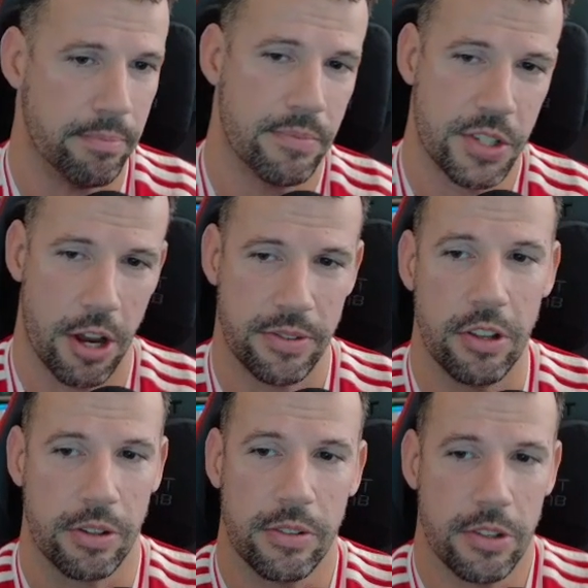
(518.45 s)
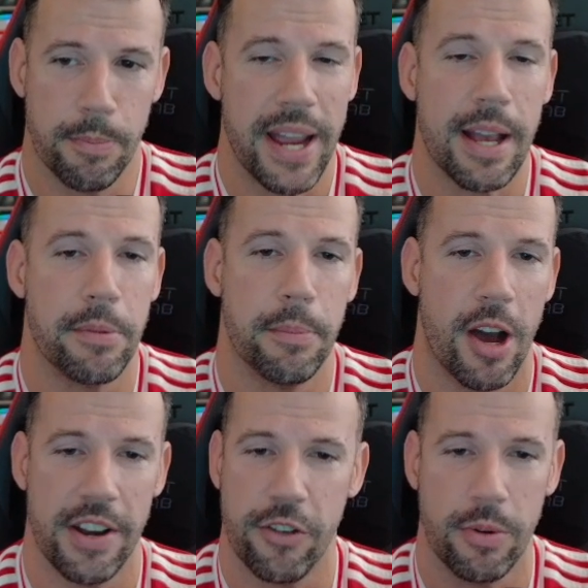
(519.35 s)
So look, you make up your
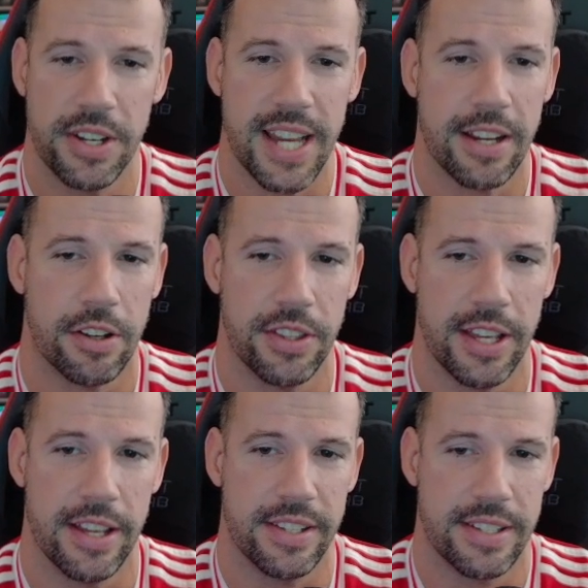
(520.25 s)
mind. If you want to take on the